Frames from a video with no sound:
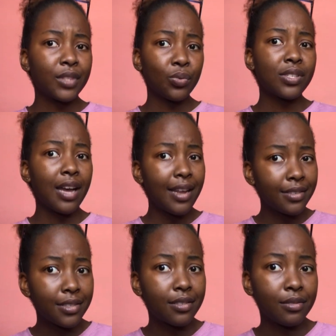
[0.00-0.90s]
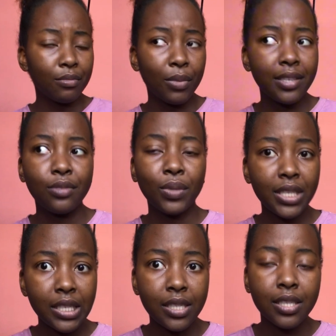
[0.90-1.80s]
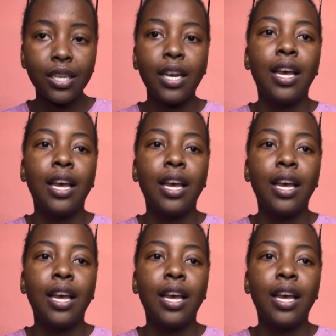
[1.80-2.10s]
was hard, but we did it.